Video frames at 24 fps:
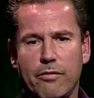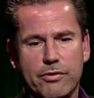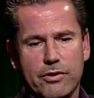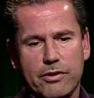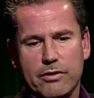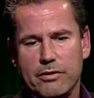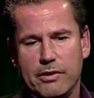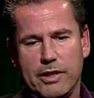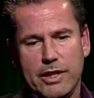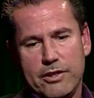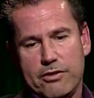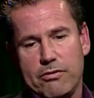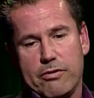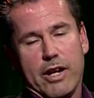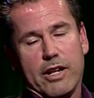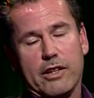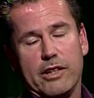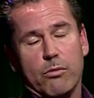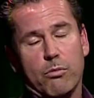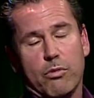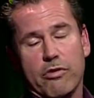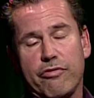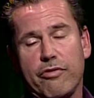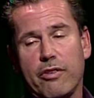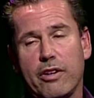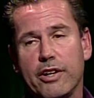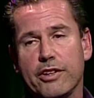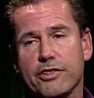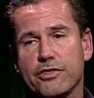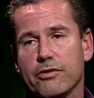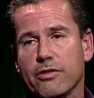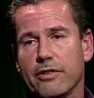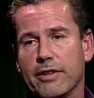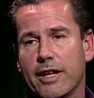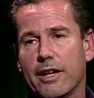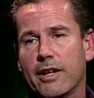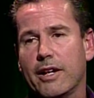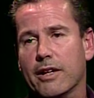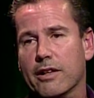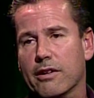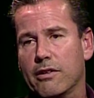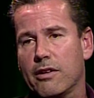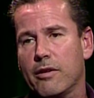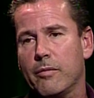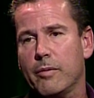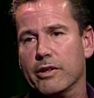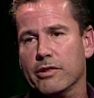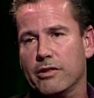and indirectly we're fostering that
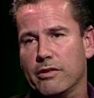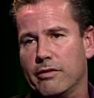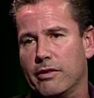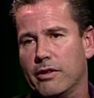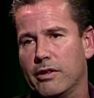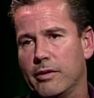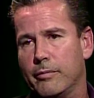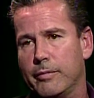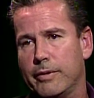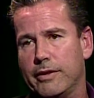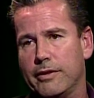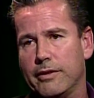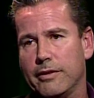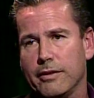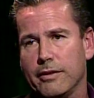economic development.